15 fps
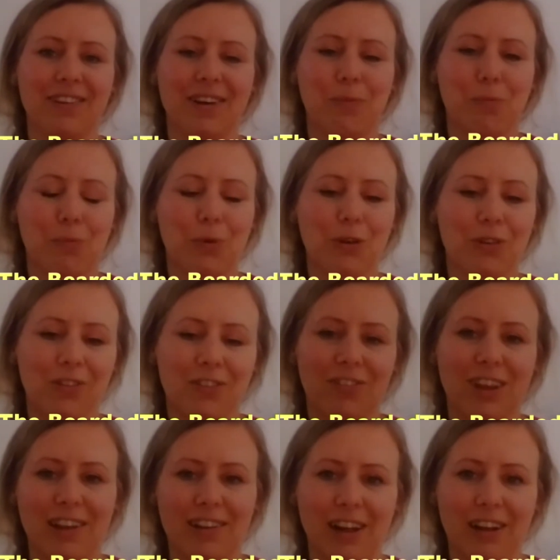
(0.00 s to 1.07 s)
I wanted to
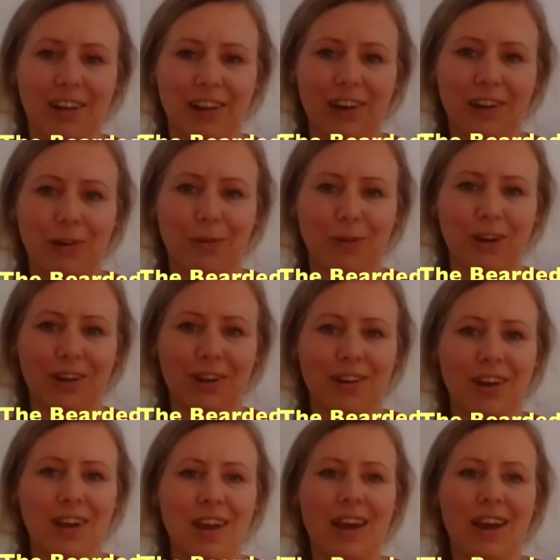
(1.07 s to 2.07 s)
get that liner in,